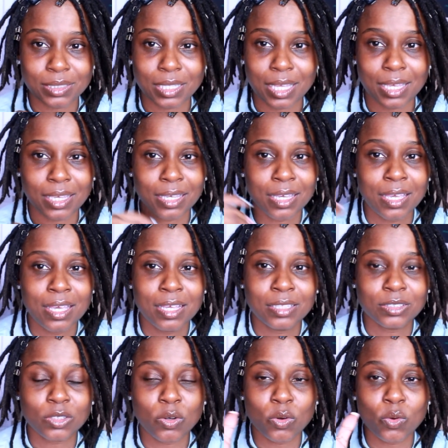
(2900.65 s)
Like
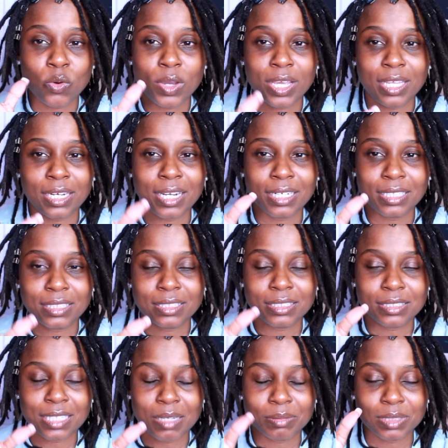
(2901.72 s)
so, and I need to
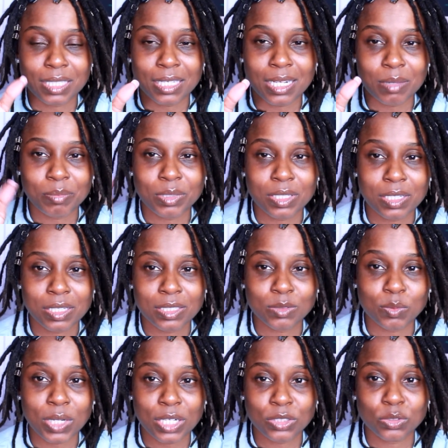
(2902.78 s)
stop saying that because
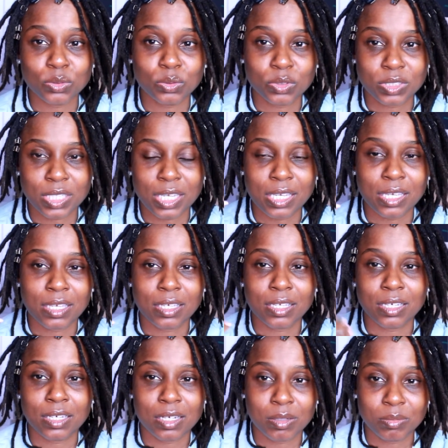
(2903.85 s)
when I do say
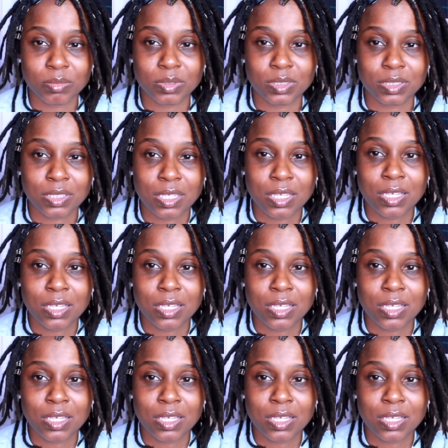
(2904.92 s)
it, it comes